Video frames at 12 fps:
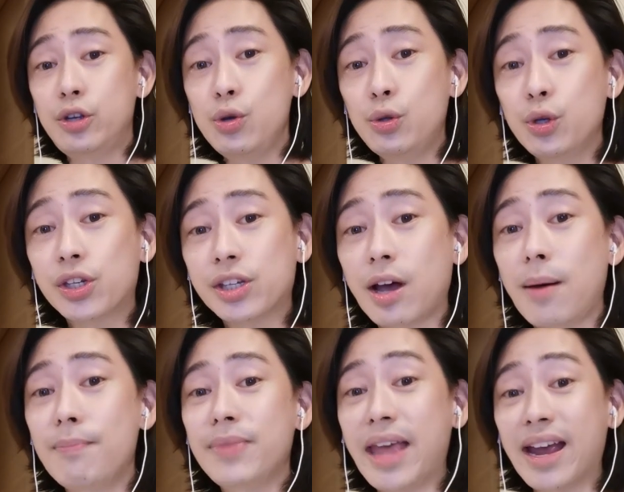Due to
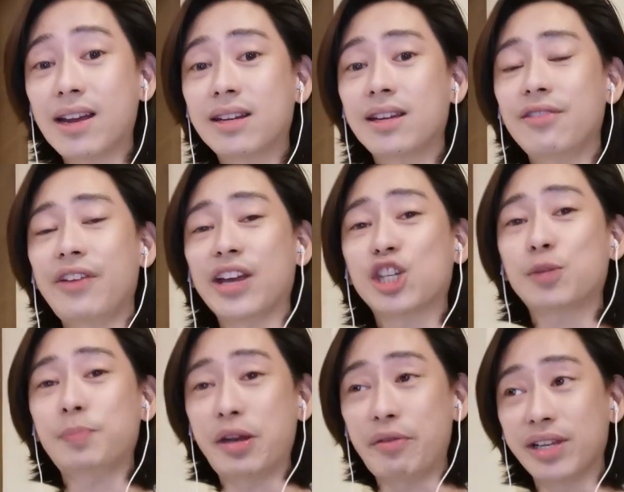some negative
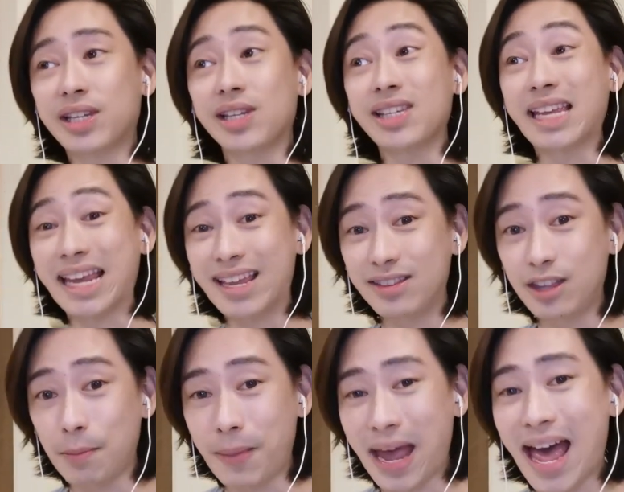experiences
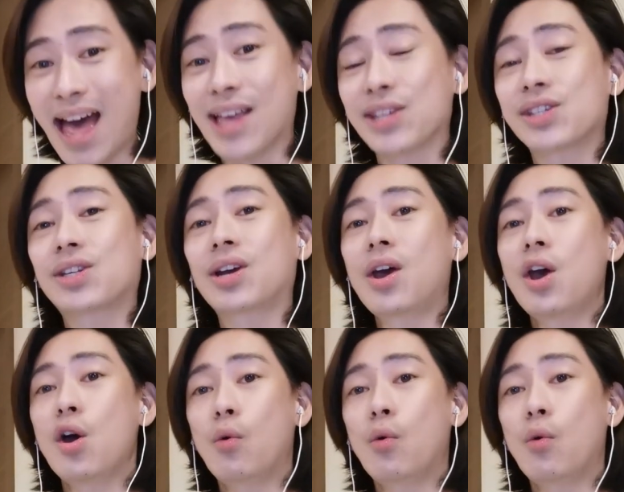in the past,